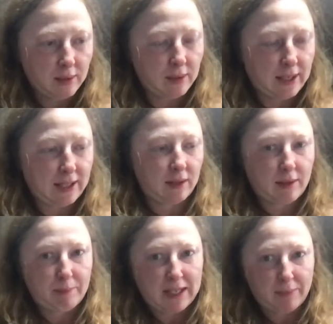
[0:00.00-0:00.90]
like the
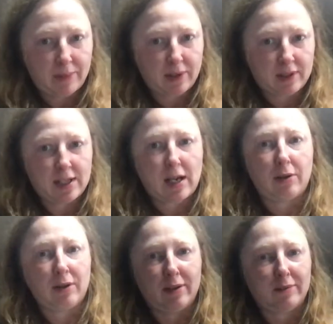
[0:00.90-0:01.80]
paper
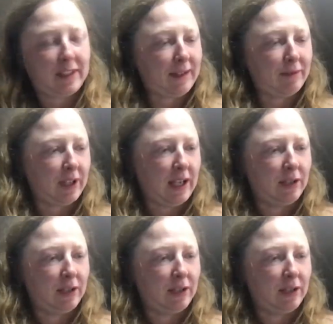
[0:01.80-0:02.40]
towel or whatever i